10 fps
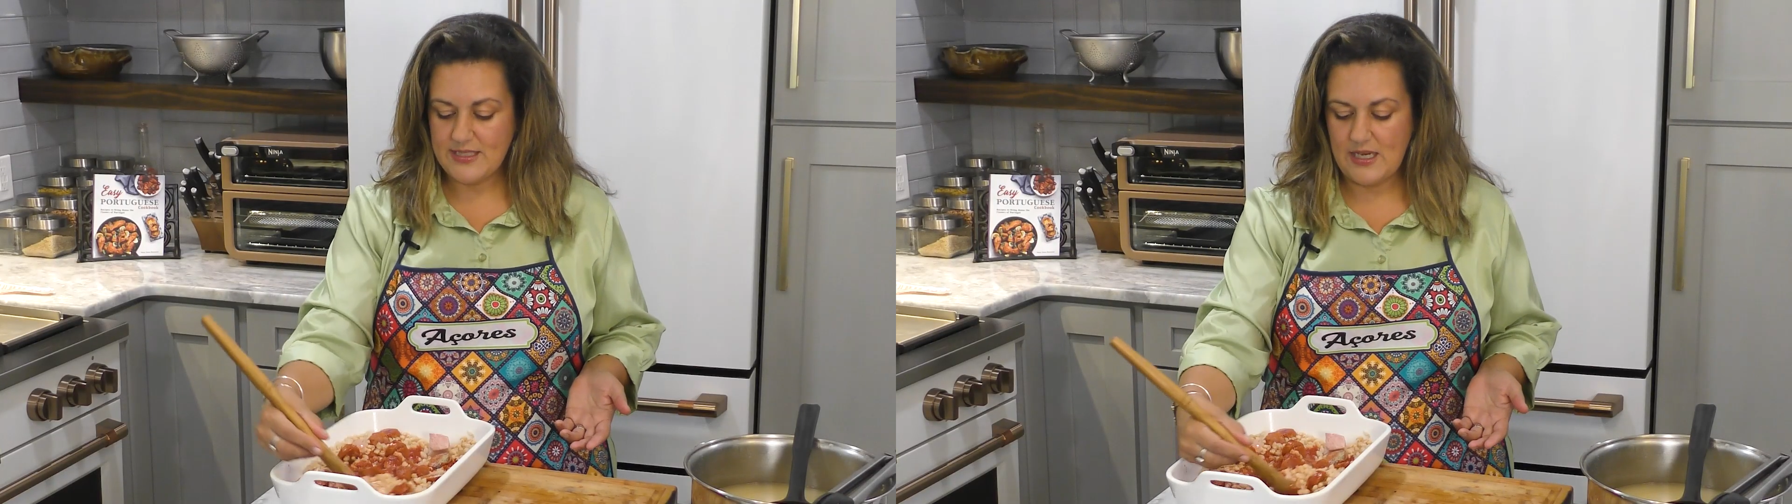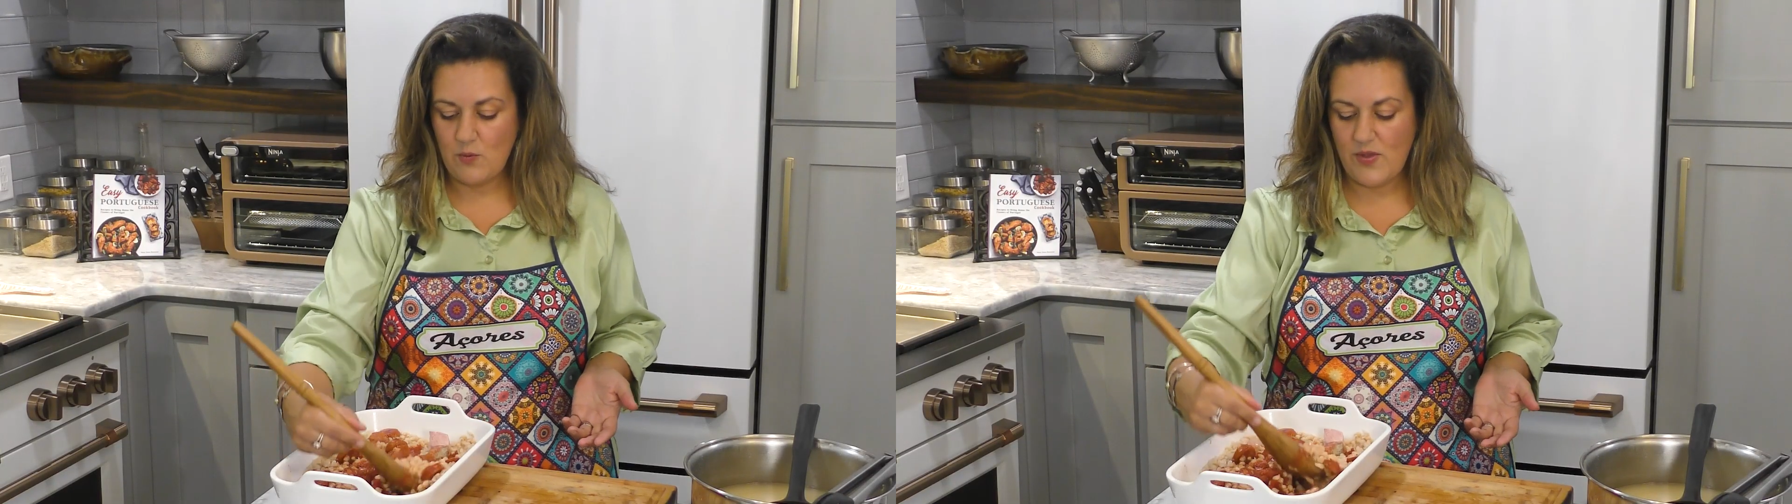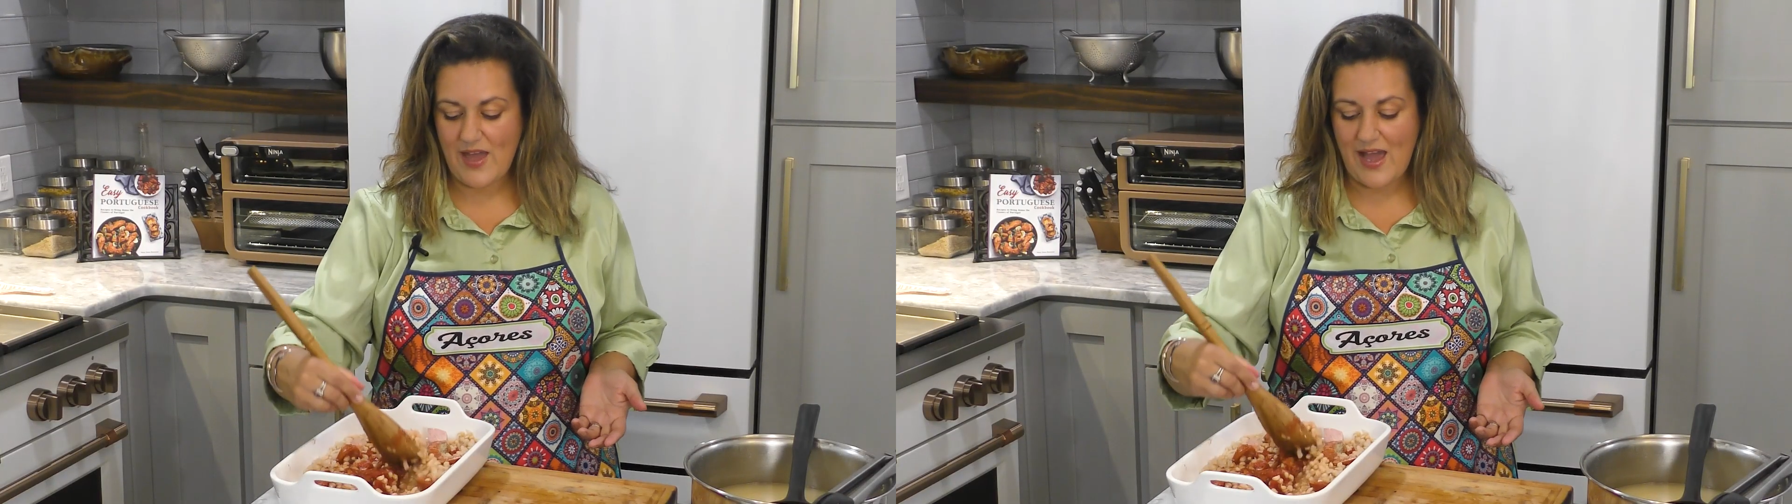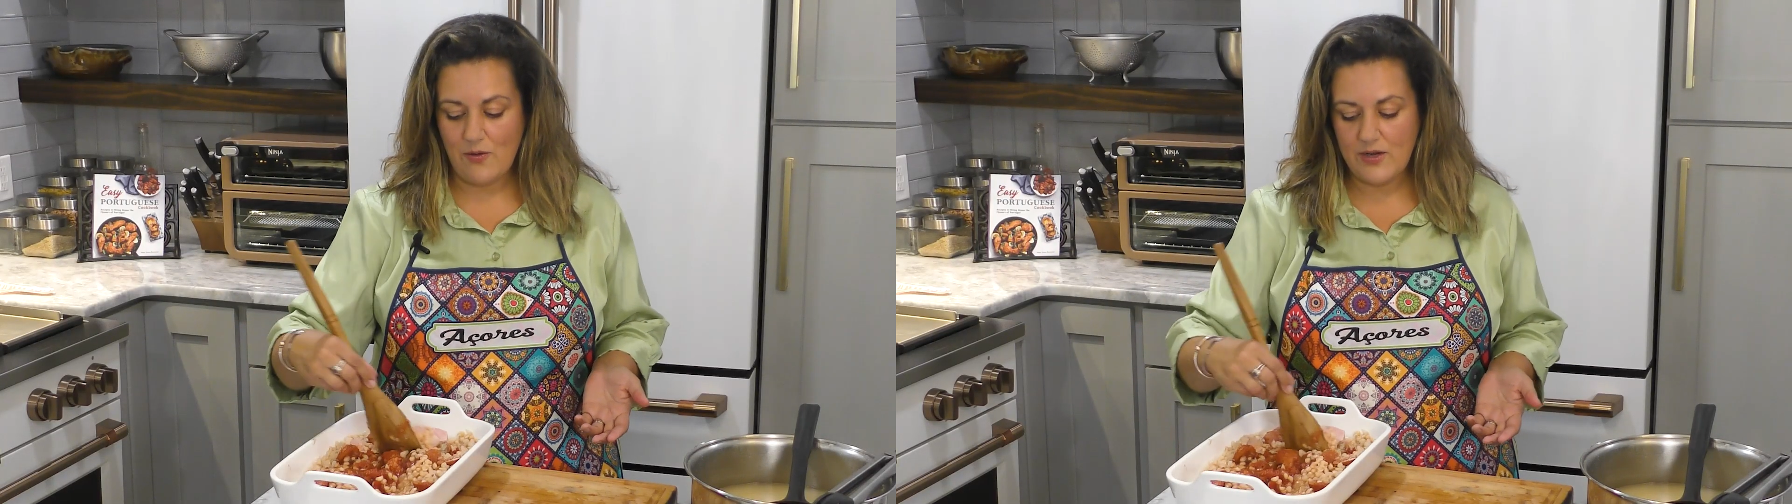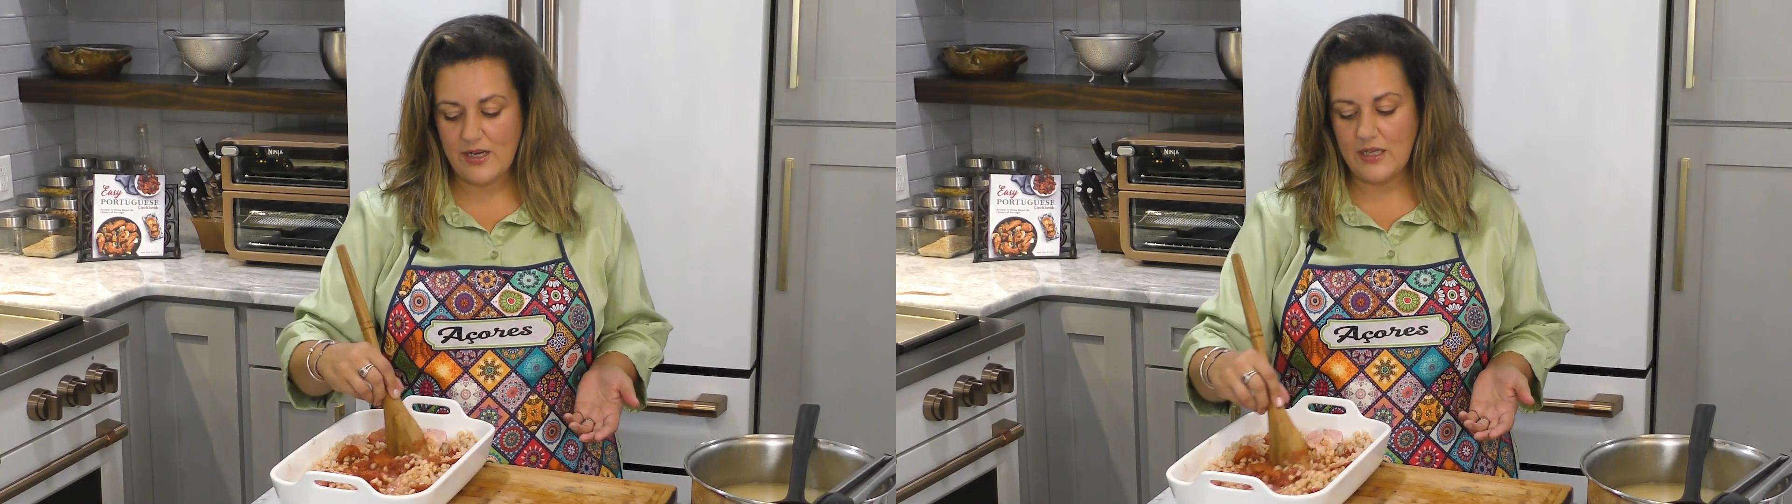in
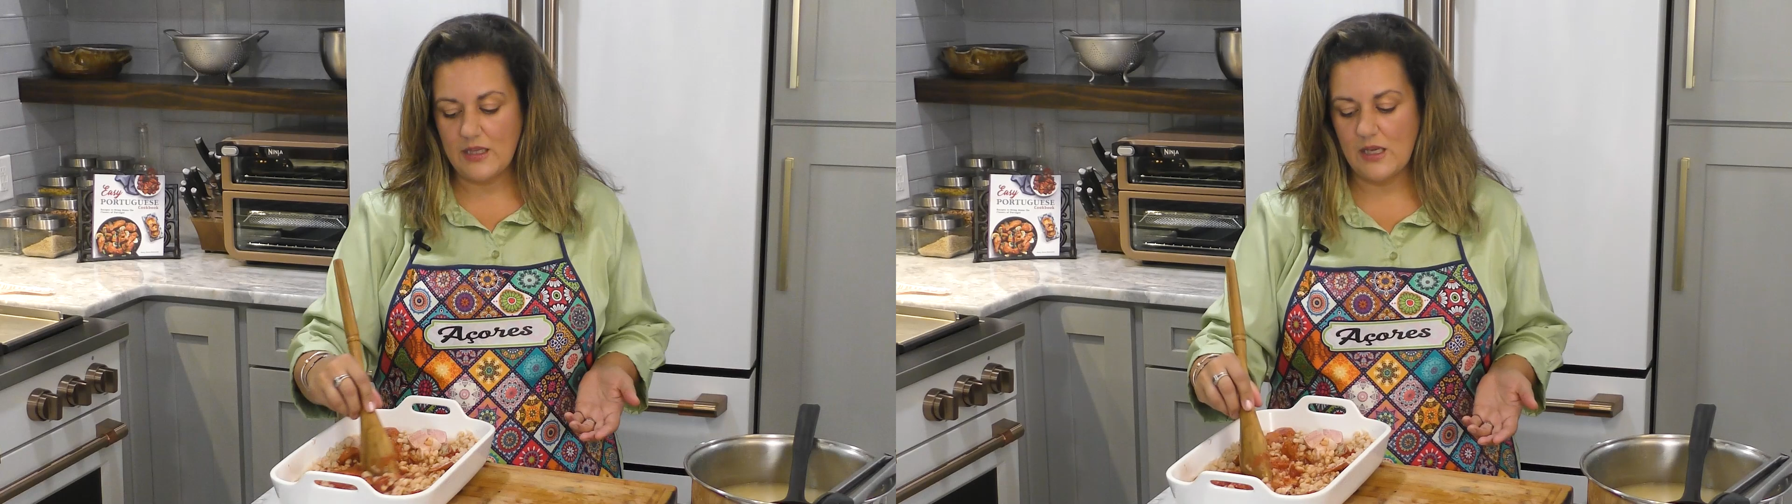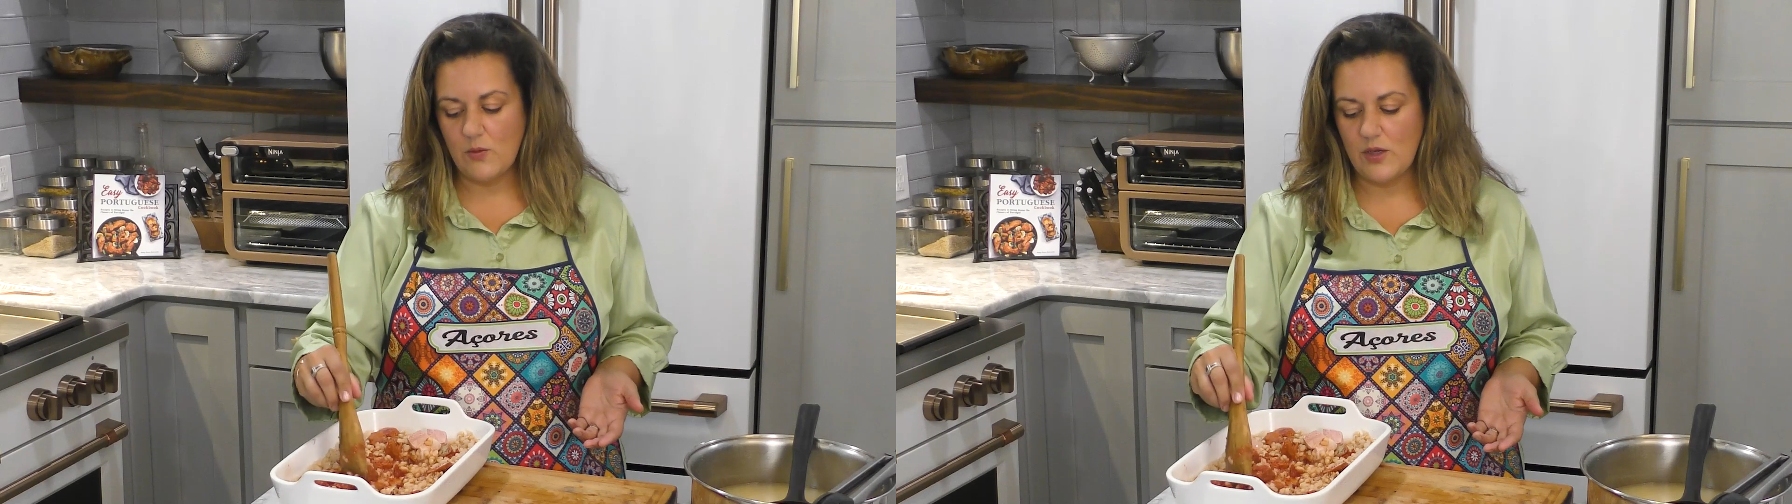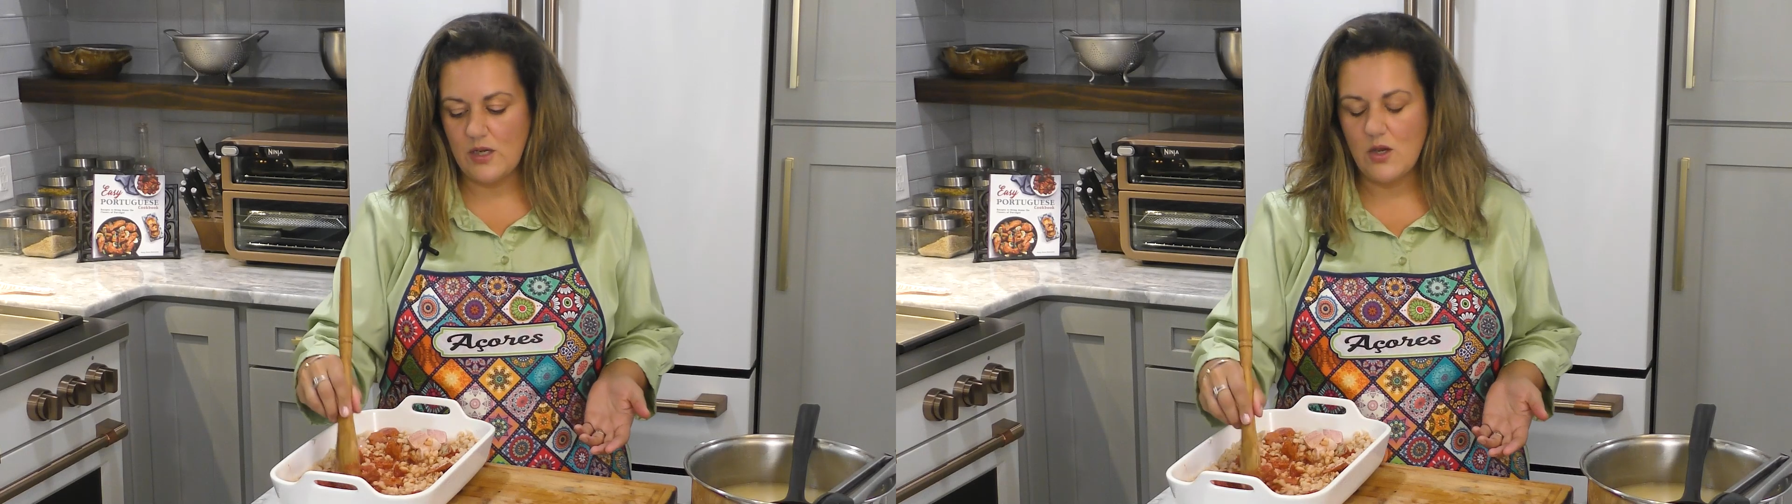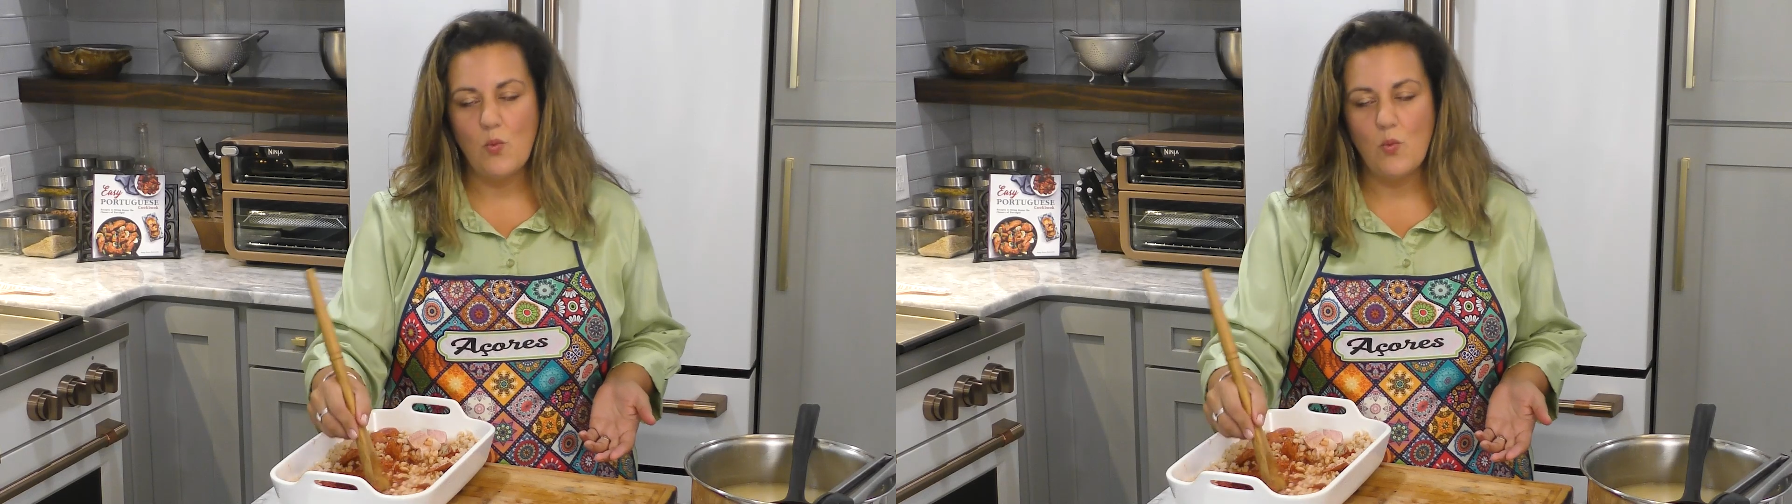without any liquid,